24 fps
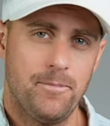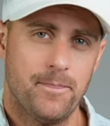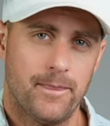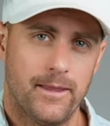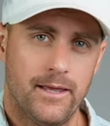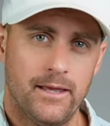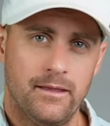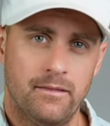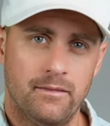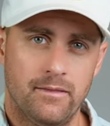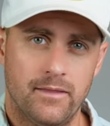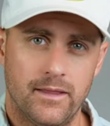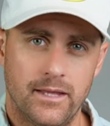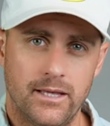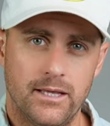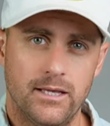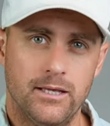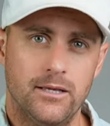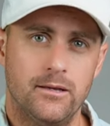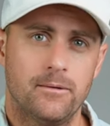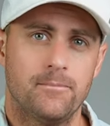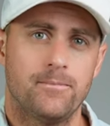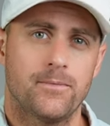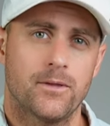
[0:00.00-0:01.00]
in
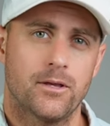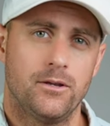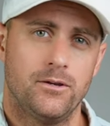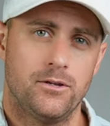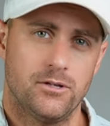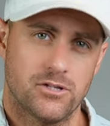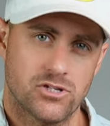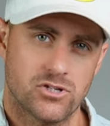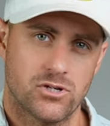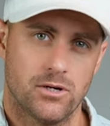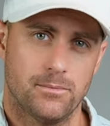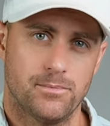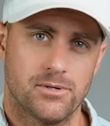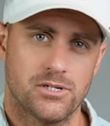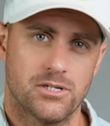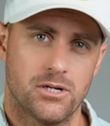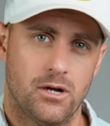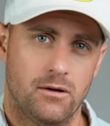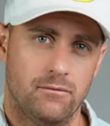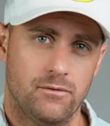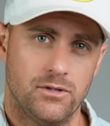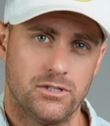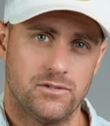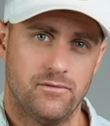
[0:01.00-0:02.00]
the description
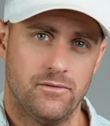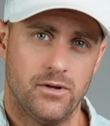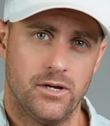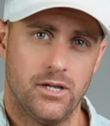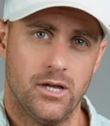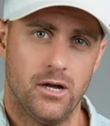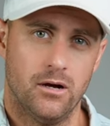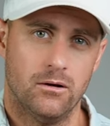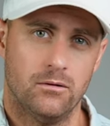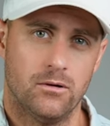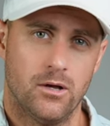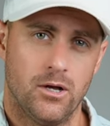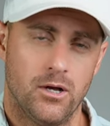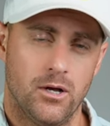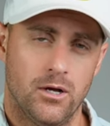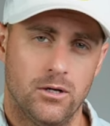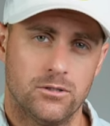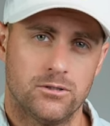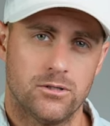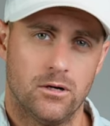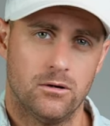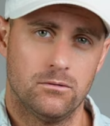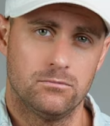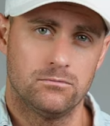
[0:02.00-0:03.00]
of this video.
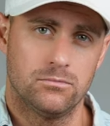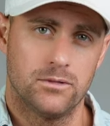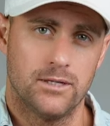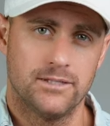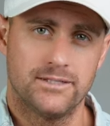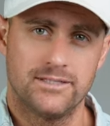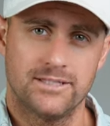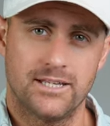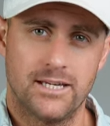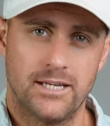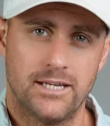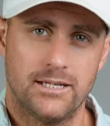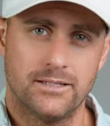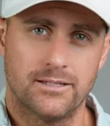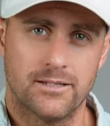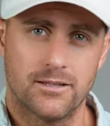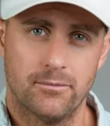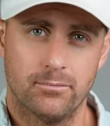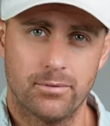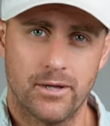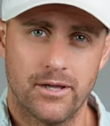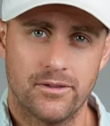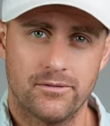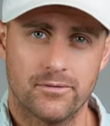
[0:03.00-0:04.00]
So let's get into the
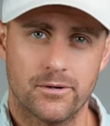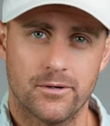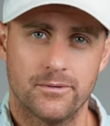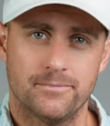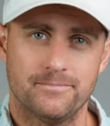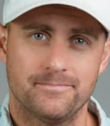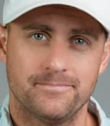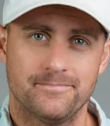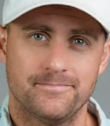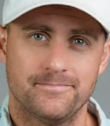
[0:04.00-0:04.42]
playthrough.